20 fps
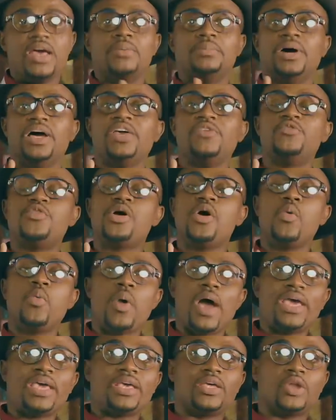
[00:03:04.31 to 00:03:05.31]
But if we are
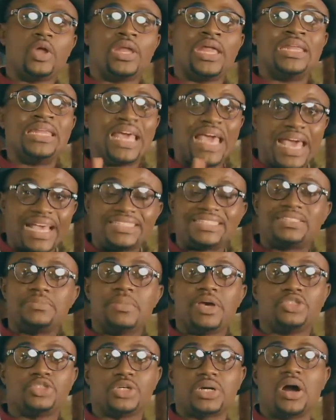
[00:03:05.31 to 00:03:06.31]
working on an
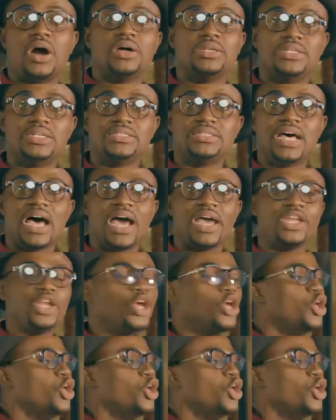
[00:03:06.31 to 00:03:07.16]
asymmetrical design,